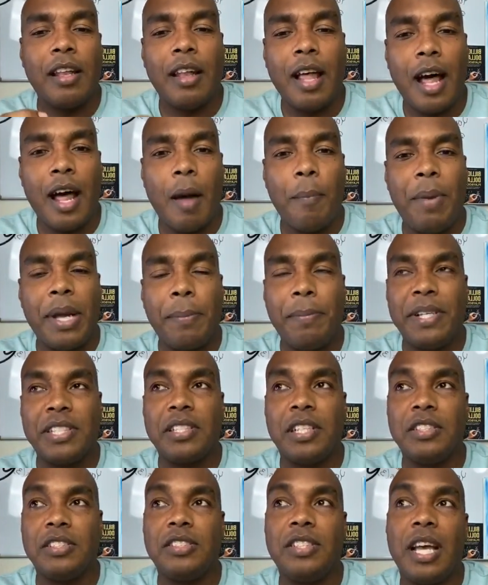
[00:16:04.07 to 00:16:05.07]
a lot a big
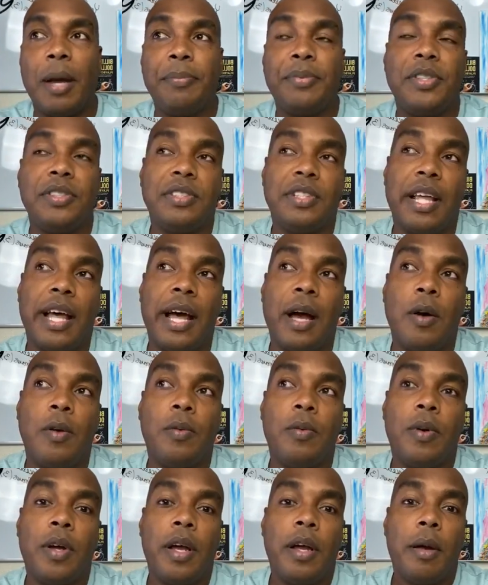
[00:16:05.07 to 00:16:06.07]
misconception is
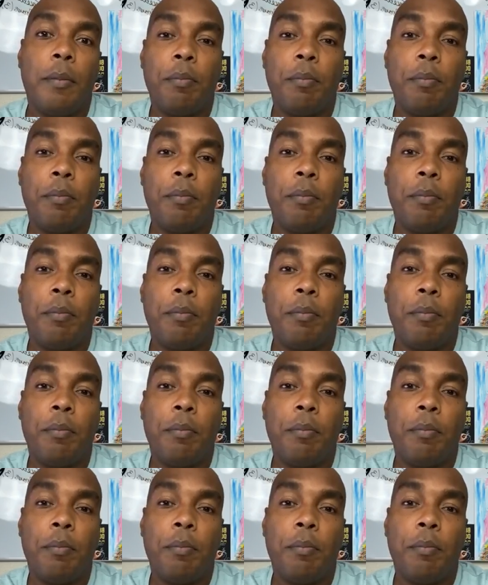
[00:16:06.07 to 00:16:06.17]
that